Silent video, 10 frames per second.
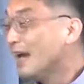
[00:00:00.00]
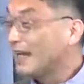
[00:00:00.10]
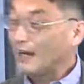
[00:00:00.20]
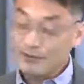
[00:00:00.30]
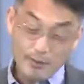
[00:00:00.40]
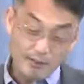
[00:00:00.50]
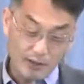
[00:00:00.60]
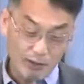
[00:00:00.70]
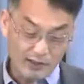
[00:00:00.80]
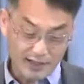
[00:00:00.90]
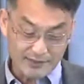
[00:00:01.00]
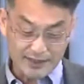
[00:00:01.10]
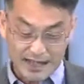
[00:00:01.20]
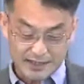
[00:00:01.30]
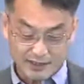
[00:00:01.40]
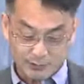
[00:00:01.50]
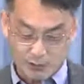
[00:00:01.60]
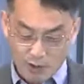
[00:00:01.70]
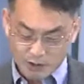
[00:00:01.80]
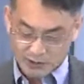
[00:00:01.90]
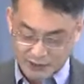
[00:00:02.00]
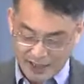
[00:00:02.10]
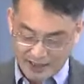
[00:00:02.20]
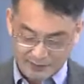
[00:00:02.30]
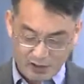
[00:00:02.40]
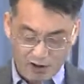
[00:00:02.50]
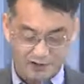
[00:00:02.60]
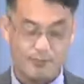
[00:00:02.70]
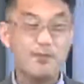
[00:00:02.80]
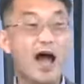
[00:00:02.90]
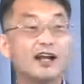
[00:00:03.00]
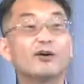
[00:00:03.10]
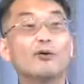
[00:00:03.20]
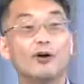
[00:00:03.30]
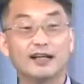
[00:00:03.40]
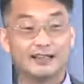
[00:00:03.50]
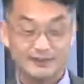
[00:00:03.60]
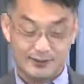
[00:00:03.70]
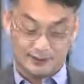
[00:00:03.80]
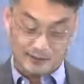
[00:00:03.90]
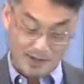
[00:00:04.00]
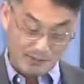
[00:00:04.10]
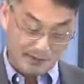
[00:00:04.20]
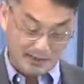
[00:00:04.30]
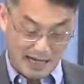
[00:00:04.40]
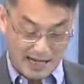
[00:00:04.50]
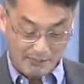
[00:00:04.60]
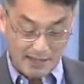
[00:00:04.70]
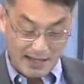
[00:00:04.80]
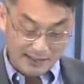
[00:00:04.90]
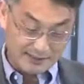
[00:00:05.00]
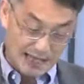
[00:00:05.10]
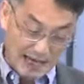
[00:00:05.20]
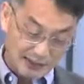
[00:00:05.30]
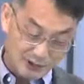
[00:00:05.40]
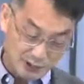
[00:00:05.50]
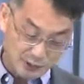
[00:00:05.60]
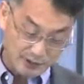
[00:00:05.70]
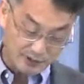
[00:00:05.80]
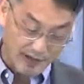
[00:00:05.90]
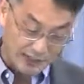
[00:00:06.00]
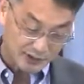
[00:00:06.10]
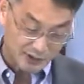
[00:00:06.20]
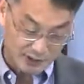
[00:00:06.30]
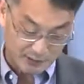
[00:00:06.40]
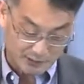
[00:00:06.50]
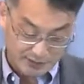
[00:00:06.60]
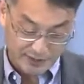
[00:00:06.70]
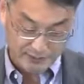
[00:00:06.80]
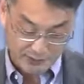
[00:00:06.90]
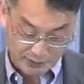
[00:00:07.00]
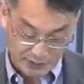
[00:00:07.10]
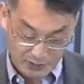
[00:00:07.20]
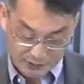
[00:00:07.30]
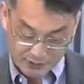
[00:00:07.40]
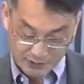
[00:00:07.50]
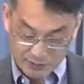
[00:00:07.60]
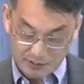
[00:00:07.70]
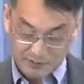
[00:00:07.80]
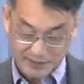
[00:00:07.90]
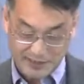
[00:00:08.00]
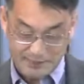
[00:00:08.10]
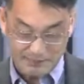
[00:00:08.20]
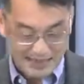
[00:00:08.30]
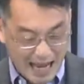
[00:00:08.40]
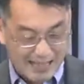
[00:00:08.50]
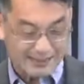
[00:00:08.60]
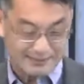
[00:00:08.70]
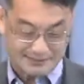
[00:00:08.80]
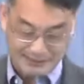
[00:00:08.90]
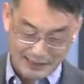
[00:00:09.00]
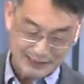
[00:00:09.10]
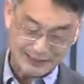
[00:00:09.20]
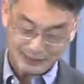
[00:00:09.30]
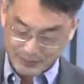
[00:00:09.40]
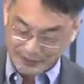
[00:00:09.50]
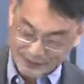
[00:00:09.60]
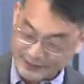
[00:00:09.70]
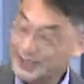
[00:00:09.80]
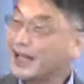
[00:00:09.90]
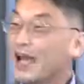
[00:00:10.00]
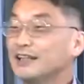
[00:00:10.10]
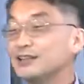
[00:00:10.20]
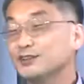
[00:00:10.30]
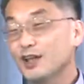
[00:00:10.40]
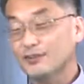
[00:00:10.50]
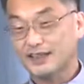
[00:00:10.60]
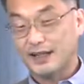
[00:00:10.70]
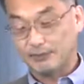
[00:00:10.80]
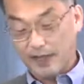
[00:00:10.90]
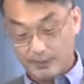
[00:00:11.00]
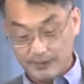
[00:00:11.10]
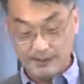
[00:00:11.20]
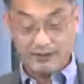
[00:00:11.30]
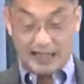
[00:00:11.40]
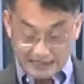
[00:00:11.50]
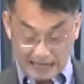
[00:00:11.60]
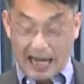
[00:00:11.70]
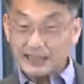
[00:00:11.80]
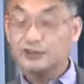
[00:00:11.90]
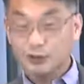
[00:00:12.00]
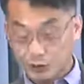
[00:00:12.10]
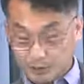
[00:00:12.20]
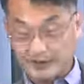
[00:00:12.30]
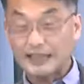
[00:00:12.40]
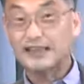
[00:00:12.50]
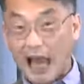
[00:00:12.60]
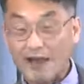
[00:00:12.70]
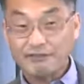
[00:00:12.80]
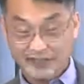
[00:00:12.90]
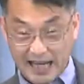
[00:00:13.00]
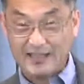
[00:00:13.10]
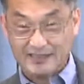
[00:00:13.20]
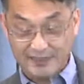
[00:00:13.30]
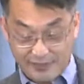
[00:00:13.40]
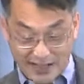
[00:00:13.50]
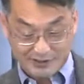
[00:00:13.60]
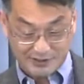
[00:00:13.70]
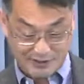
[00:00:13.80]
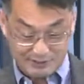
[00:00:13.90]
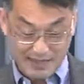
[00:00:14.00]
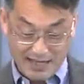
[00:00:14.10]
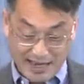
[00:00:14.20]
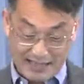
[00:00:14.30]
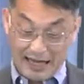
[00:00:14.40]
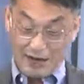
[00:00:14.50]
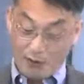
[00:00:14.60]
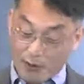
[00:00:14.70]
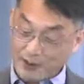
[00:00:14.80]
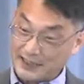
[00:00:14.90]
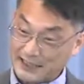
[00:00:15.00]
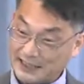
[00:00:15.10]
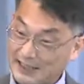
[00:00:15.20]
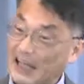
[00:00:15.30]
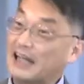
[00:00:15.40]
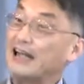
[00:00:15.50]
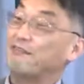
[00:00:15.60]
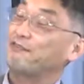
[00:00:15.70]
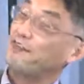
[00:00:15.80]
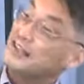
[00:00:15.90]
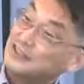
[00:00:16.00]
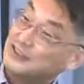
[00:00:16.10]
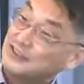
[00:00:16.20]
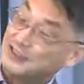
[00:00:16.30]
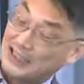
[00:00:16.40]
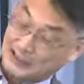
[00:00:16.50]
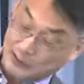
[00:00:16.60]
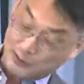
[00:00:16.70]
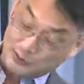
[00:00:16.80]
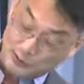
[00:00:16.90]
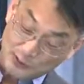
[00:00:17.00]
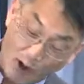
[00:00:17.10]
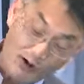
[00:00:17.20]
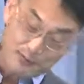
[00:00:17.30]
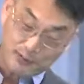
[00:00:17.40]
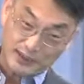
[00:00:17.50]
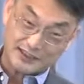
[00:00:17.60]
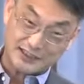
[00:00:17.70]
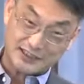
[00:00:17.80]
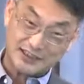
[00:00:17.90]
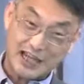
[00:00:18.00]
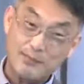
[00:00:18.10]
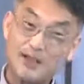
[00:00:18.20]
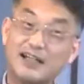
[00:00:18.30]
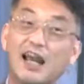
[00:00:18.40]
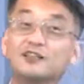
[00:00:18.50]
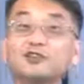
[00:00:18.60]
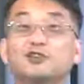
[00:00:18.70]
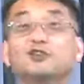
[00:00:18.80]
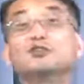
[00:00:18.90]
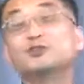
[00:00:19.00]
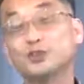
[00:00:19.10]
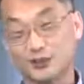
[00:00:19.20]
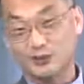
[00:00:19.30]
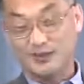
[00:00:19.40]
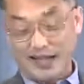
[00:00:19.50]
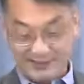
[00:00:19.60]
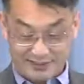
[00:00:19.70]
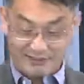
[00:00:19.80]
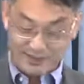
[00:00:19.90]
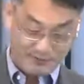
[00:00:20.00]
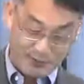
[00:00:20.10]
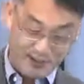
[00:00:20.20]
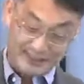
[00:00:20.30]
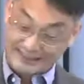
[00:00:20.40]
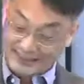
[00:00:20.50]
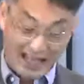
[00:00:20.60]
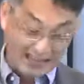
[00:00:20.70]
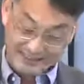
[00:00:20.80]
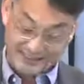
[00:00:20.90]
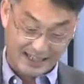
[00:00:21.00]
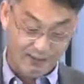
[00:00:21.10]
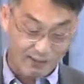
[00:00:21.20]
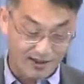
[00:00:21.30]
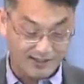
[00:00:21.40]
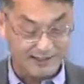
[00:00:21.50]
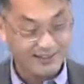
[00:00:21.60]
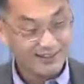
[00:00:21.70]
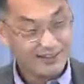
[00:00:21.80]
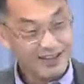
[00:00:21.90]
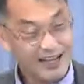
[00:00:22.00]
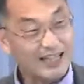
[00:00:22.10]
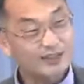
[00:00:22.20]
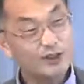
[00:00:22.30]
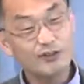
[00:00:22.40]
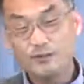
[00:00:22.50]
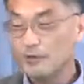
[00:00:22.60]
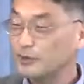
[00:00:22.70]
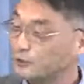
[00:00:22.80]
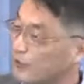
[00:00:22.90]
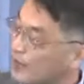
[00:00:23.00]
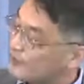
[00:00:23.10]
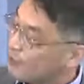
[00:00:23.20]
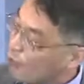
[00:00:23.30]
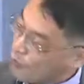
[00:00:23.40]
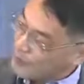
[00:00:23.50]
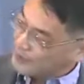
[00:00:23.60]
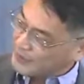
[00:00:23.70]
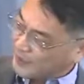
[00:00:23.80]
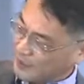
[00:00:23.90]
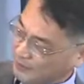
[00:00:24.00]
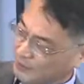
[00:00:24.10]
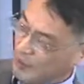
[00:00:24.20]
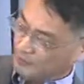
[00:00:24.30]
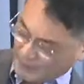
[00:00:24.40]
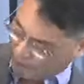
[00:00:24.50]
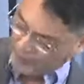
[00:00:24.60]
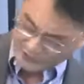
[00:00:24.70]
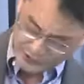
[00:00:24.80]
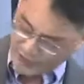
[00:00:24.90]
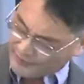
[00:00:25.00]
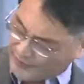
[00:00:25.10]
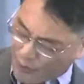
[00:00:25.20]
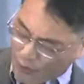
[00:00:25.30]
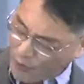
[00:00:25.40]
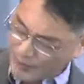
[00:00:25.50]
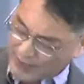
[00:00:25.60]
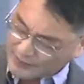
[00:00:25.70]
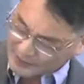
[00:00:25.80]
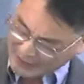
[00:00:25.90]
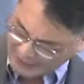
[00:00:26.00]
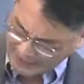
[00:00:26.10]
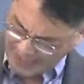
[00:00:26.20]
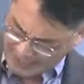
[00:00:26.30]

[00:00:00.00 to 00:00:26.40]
And I remember one time they had this promotional item called the Matterhorn. I still remember the name. There's eight scoops of ice cream, three different sauces, whipped cream, bananas, nuts, sprinkles. And the server kept telling me, you know, that's eight scoops. That's half a gallon of ice cream. And I ordered it and I finished it. And she was so impressed that she gave me an extra scoop as a reward. That's the last thing I wanted. And I still remember driving home, and uh, my father's driving home, and I'm sitting